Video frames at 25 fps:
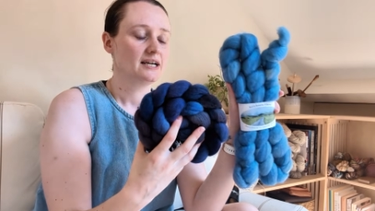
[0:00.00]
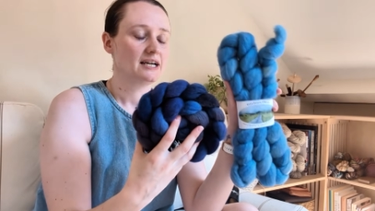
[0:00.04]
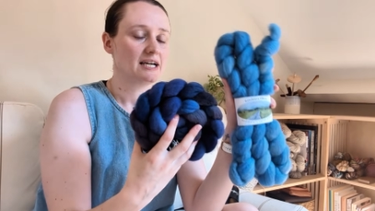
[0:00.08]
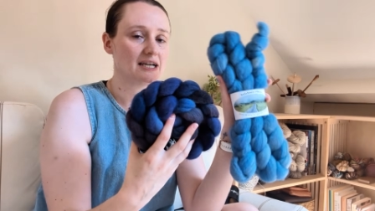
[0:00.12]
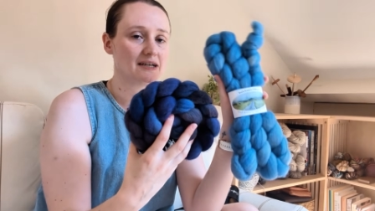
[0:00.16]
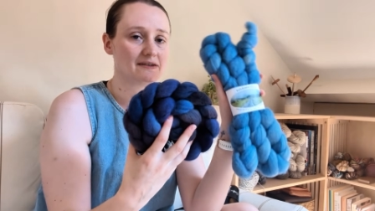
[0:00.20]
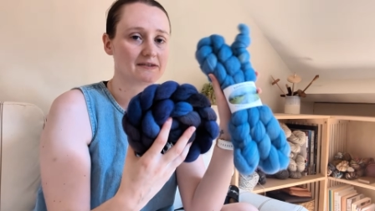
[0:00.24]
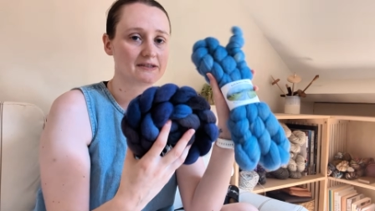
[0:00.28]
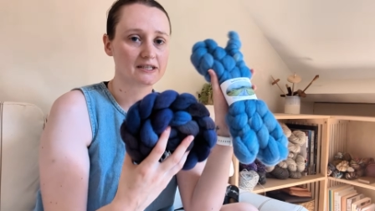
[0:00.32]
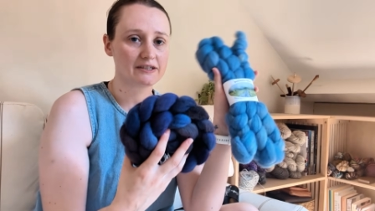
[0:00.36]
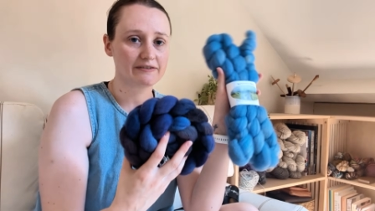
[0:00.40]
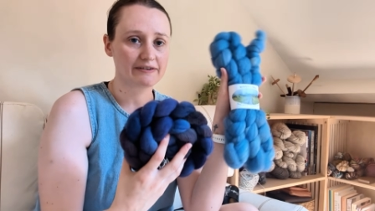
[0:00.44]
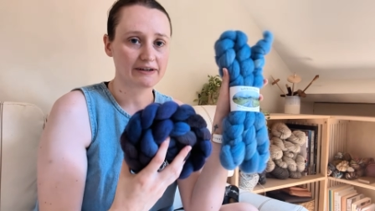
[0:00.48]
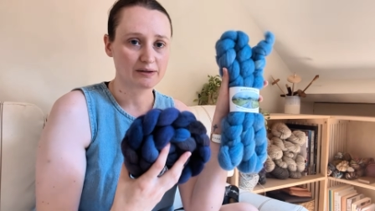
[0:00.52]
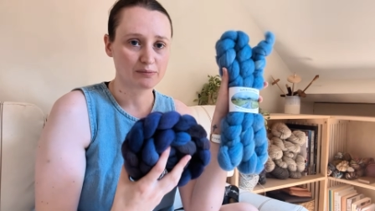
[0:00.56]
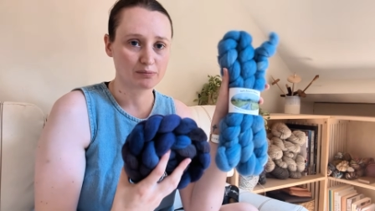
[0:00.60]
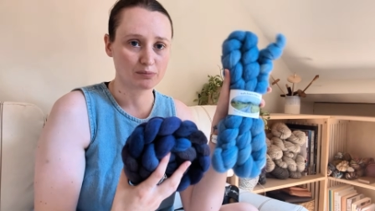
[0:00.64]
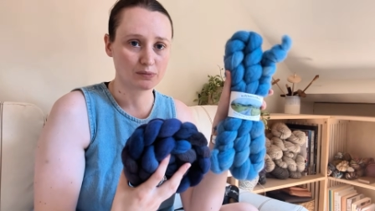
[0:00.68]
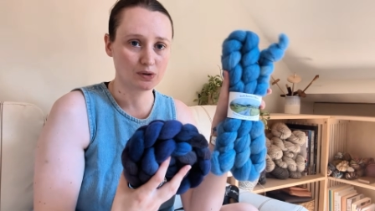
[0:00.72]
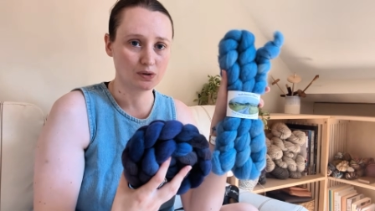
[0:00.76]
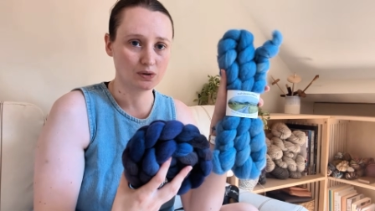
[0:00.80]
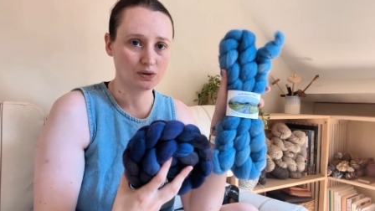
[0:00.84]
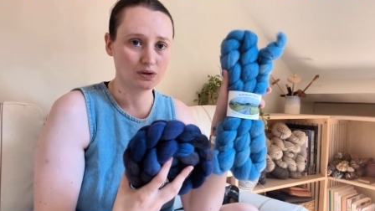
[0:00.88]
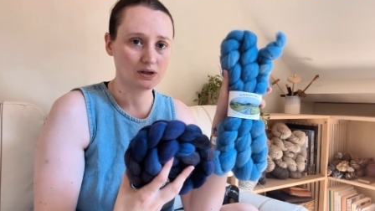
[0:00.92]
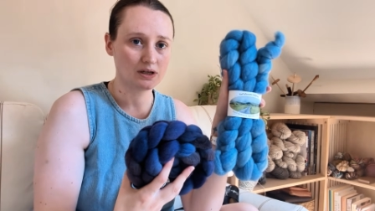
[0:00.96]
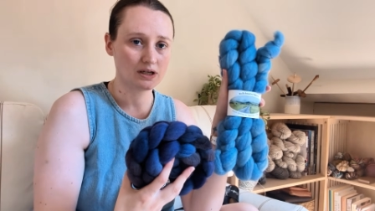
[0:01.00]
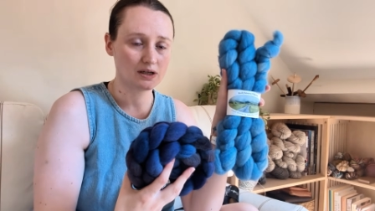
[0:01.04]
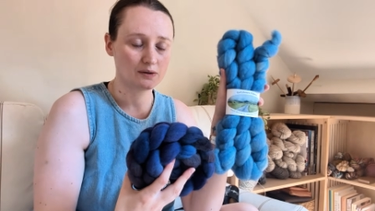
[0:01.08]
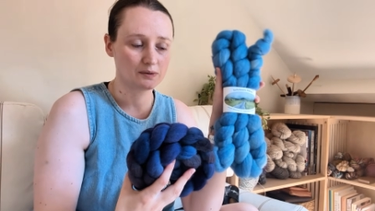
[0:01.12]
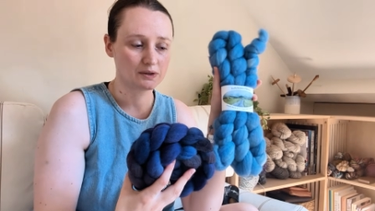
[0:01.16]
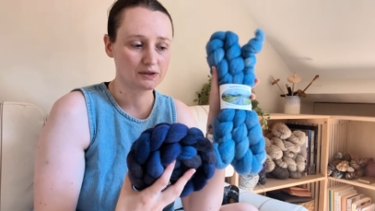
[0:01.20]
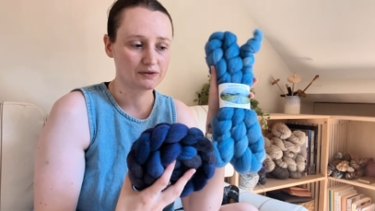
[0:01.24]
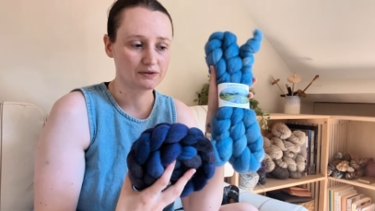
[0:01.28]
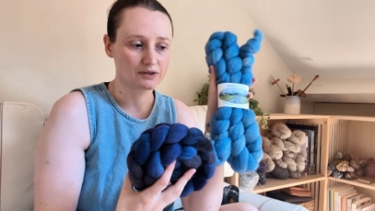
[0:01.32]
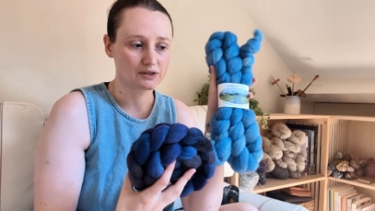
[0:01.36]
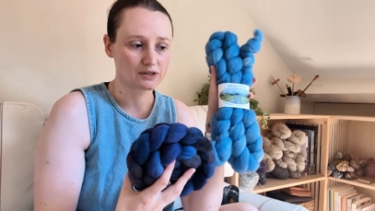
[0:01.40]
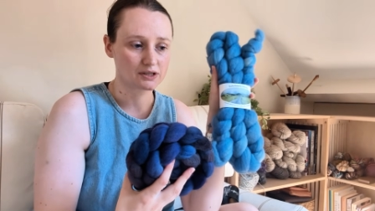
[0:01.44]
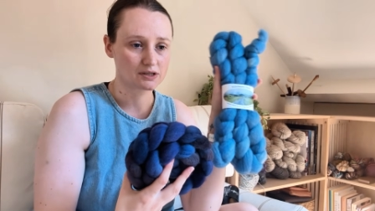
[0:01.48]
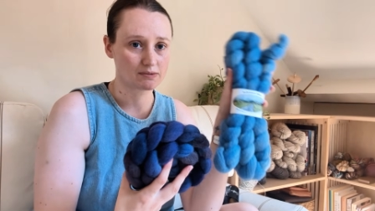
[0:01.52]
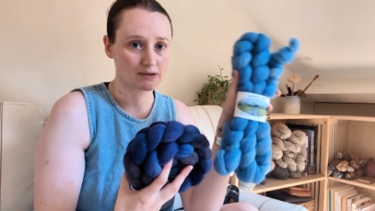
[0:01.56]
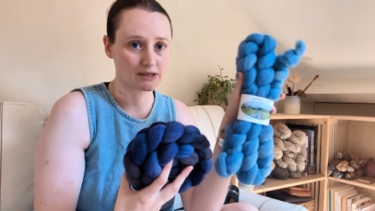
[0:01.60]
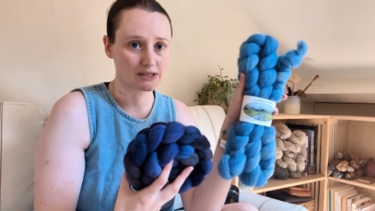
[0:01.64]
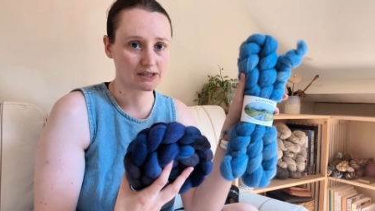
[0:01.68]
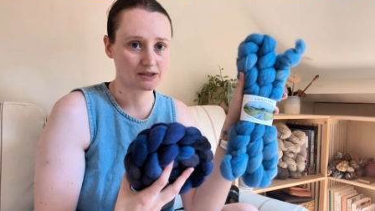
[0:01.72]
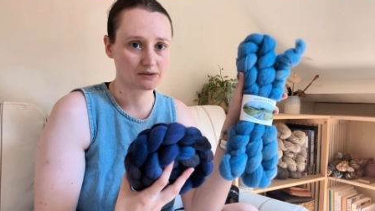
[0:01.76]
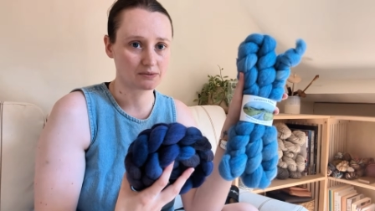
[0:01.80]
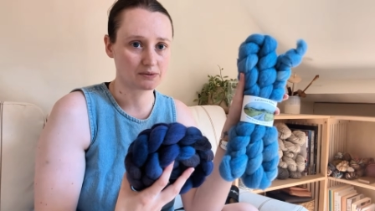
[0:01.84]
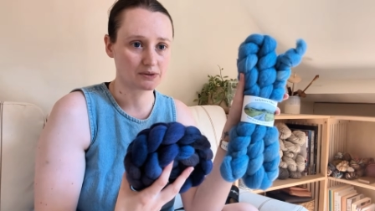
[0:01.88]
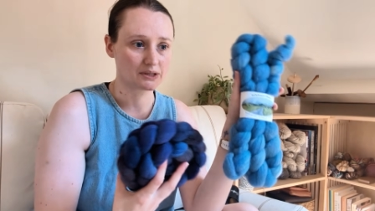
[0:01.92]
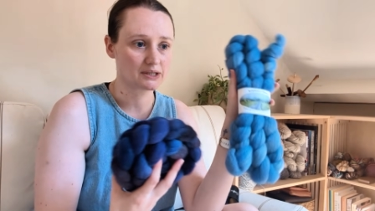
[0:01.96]
If she'd have had more, I would have got a
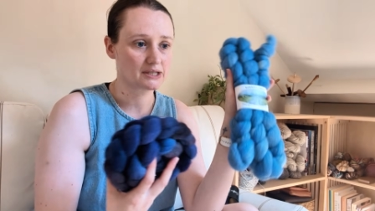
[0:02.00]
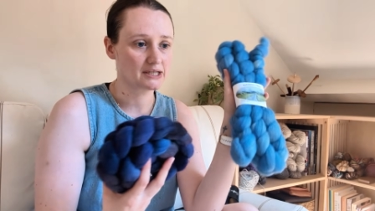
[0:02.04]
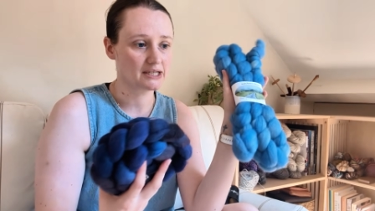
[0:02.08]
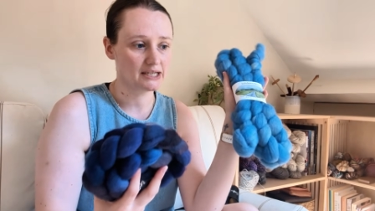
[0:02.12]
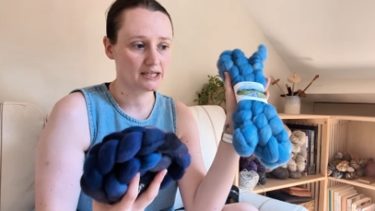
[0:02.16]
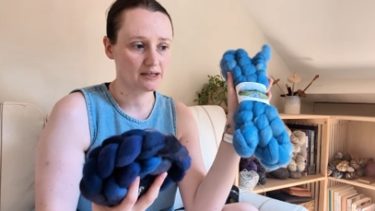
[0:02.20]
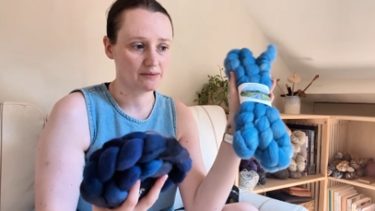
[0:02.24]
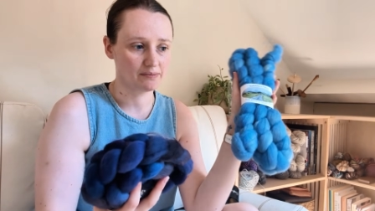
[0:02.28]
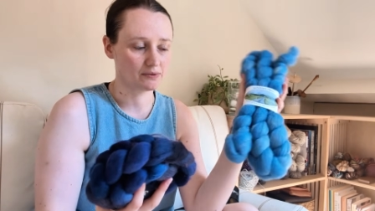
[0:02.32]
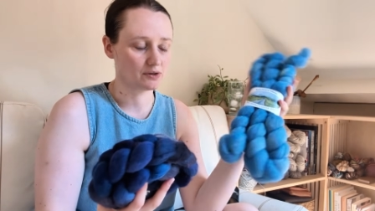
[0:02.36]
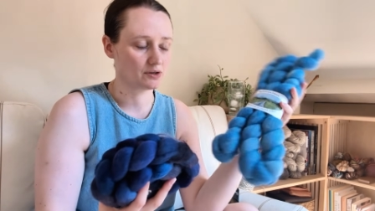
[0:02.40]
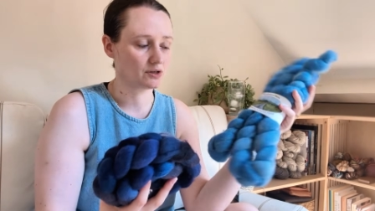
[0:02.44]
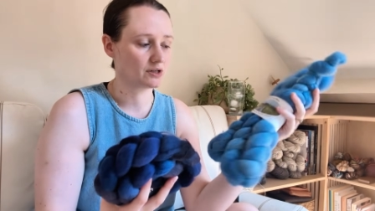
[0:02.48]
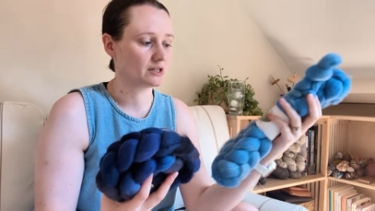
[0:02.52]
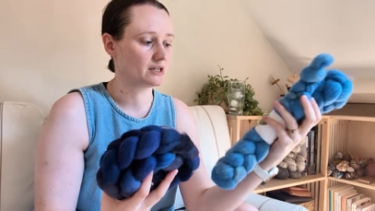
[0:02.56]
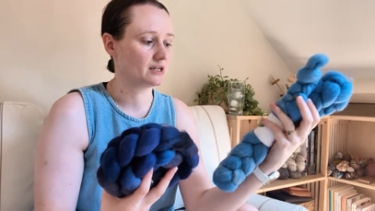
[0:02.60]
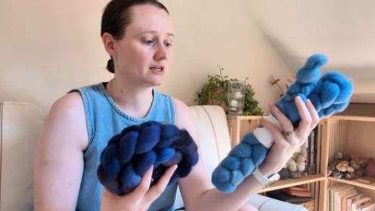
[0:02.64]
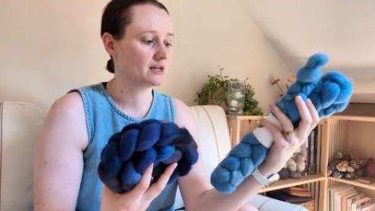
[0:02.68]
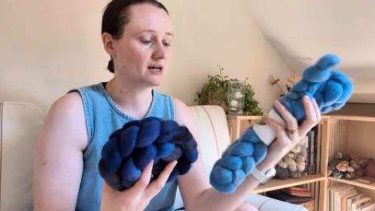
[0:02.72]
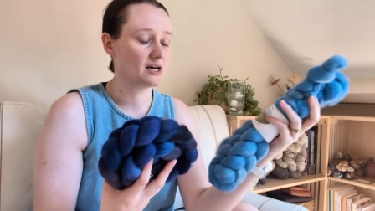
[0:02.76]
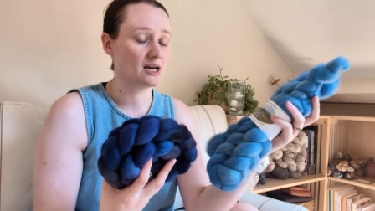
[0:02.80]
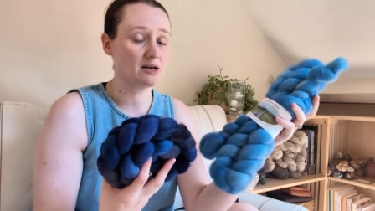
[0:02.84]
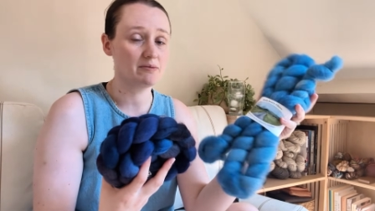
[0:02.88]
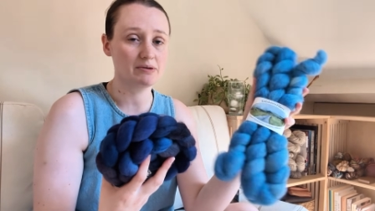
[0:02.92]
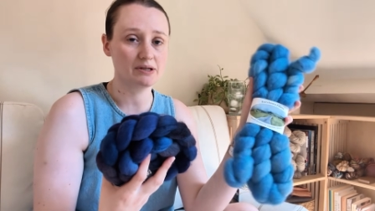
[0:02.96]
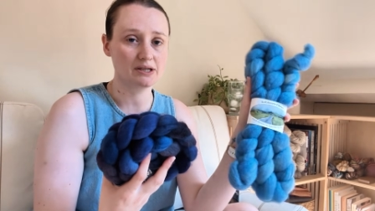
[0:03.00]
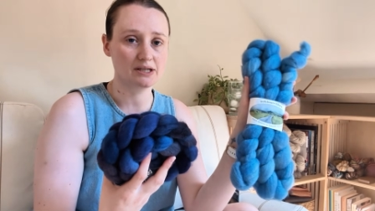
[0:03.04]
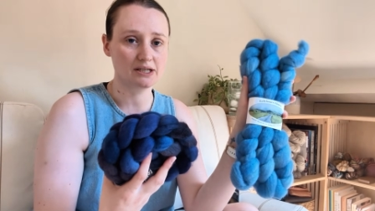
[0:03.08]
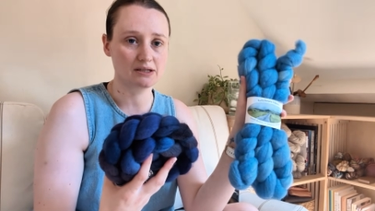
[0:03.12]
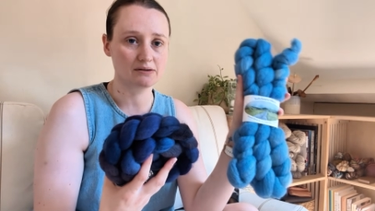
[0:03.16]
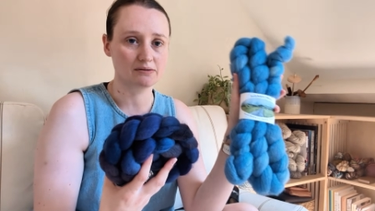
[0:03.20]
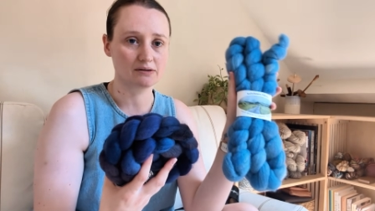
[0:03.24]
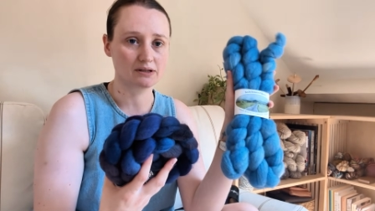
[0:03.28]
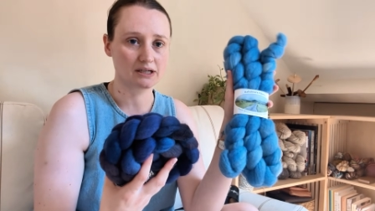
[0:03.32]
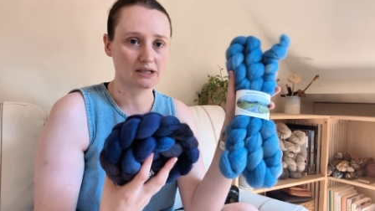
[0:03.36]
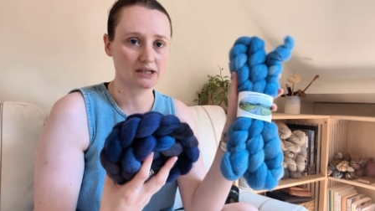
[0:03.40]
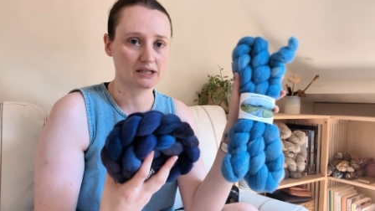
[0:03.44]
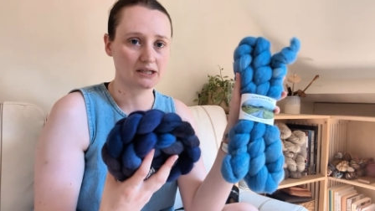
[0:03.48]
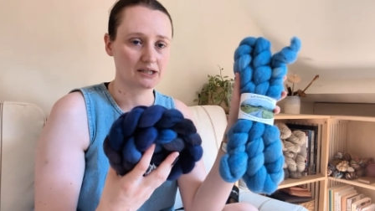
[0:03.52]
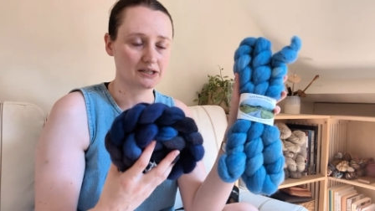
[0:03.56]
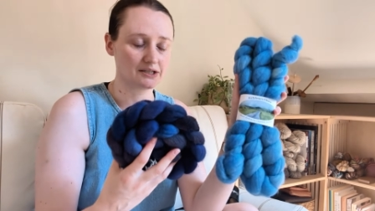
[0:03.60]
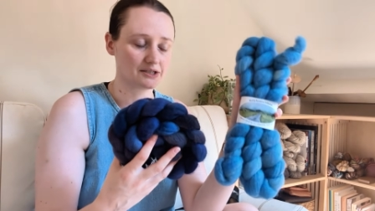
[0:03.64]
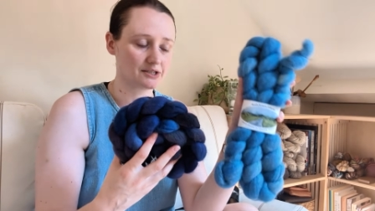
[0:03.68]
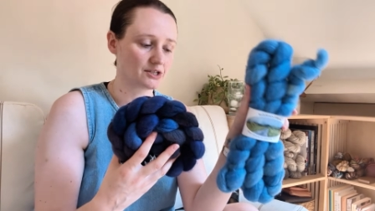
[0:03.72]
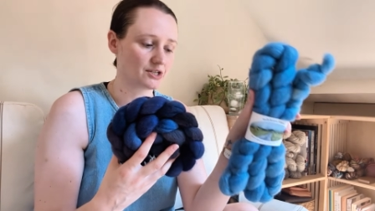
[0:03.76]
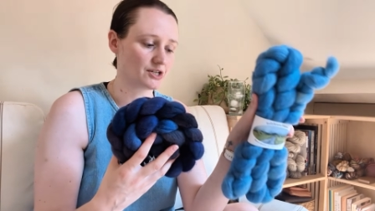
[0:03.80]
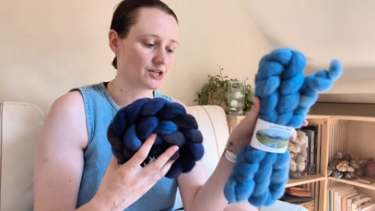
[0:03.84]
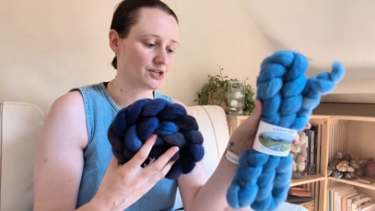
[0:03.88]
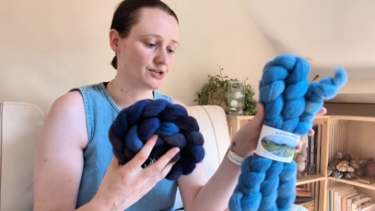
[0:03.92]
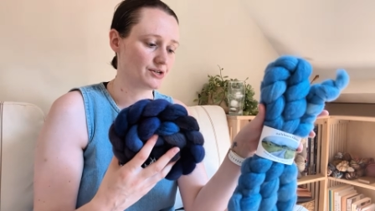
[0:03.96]
sweater quantity, I'm not going to lie, but these were the
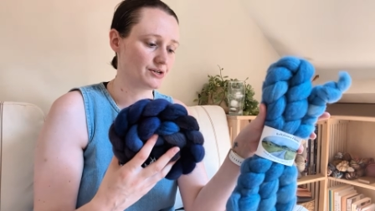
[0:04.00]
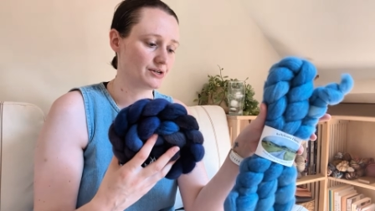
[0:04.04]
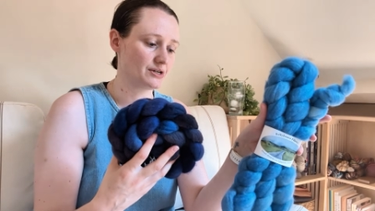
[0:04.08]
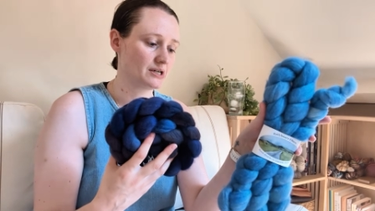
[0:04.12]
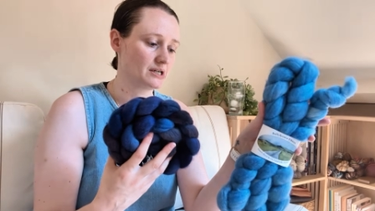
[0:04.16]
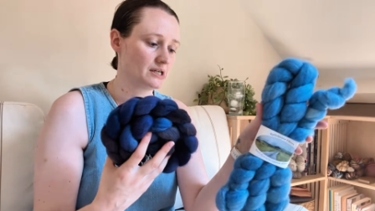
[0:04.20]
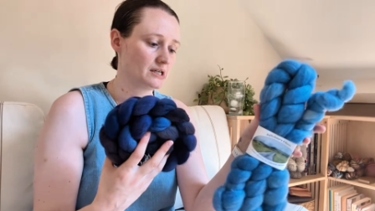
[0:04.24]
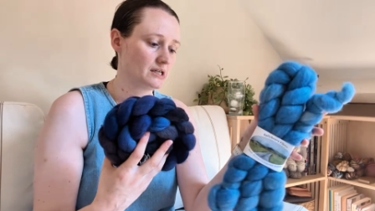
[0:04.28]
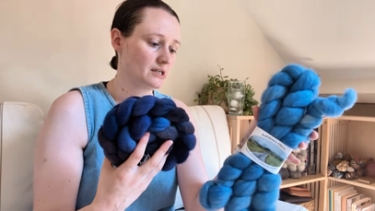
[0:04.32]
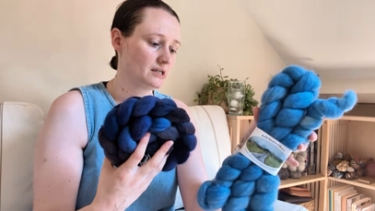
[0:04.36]
last 2